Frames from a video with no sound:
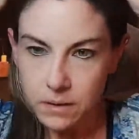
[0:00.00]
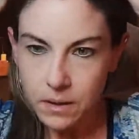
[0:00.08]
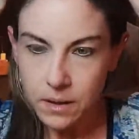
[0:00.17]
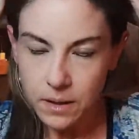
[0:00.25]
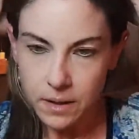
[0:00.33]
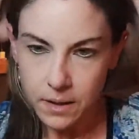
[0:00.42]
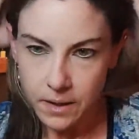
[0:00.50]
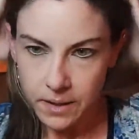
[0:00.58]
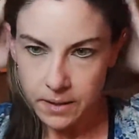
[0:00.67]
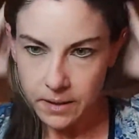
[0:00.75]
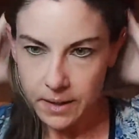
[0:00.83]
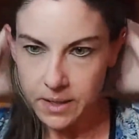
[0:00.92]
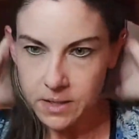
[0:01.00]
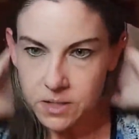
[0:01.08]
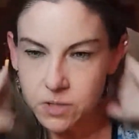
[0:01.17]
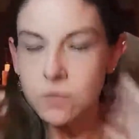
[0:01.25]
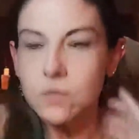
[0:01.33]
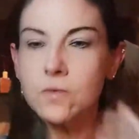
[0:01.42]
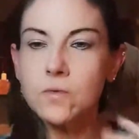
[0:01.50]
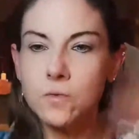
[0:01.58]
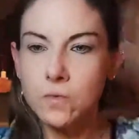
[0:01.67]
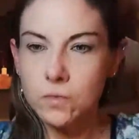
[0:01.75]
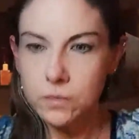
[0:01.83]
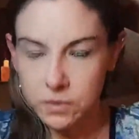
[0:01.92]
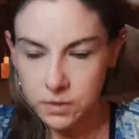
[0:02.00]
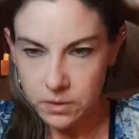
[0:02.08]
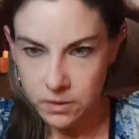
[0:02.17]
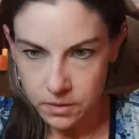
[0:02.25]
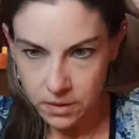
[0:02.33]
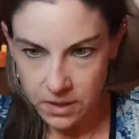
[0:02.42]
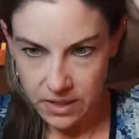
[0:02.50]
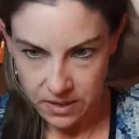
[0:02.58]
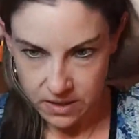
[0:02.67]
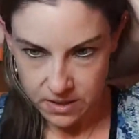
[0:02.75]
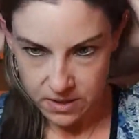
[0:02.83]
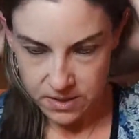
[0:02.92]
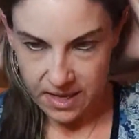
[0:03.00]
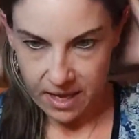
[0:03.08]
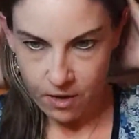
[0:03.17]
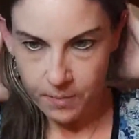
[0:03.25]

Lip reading: I like to get the scalp